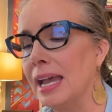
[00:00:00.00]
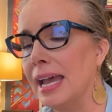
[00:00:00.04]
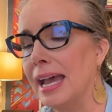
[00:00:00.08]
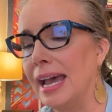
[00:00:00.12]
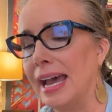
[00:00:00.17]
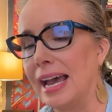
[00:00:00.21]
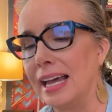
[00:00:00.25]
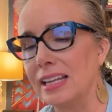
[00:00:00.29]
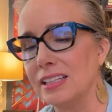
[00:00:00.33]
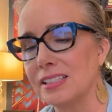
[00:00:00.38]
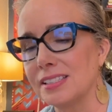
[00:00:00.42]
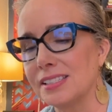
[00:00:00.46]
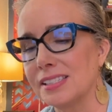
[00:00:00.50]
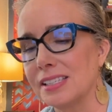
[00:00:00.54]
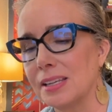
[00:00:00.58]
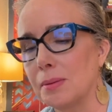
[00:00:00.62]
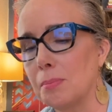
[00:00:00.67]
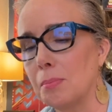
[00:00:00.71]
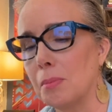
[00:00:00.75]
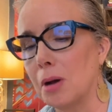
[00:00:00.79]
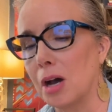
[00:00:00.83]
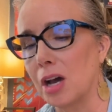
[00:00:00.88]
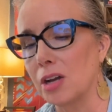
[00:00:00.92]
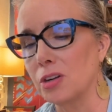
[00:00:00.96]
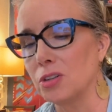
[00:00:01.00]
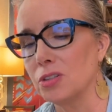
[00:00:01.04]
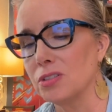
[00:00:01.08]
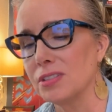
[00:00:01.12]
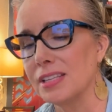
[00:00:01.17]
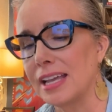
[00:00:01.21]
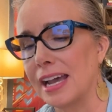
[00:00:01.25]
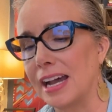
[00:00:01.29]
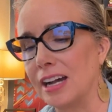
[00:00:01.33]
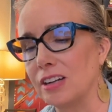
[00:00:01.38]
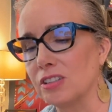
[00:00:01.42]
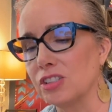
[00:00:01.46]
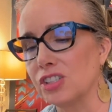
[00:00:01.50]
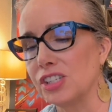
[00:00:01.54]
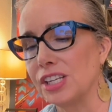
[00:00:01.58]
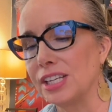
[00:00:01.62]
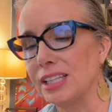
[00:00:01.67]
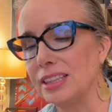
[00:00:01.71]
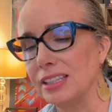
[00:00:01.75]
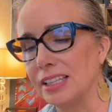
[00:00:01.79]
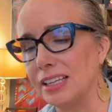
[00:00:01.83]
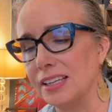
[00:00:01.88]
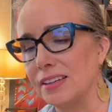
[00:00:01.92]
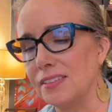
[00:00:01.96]
Allison models how she
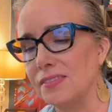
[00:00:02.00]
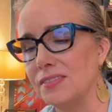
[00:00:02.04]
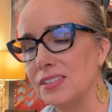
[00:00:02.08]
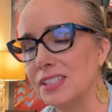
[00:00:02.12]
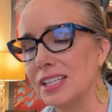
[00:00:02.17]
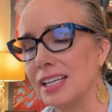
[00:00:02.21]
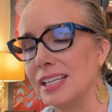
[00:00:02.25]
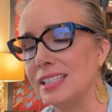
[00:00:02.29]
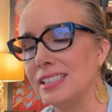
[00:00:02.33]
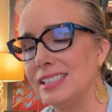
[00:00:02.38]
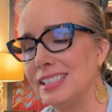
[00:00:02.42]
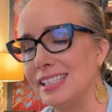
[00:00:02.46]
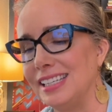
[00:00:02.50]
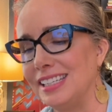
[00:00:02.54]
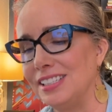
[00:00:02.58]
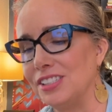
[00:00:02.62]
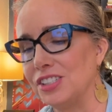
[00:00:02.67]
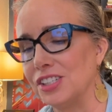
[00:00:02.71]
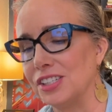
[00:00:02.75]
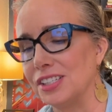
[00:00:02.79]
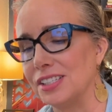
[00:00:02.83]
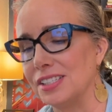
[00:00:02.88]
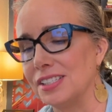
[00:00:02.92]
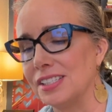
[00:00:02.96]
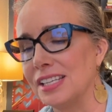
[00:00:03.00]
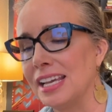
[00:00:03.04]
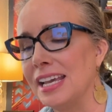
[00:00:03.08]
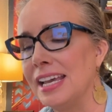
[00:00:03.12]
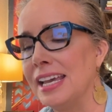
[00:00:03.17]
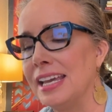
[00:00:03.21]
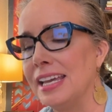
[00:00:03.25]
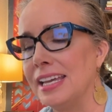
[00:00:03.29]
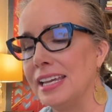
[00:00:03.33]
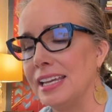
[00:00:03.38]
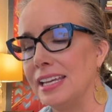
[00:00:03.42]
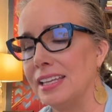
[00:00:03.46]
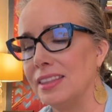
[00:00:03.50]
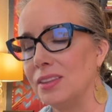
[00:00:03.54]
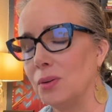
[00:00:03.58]
lives and teaches in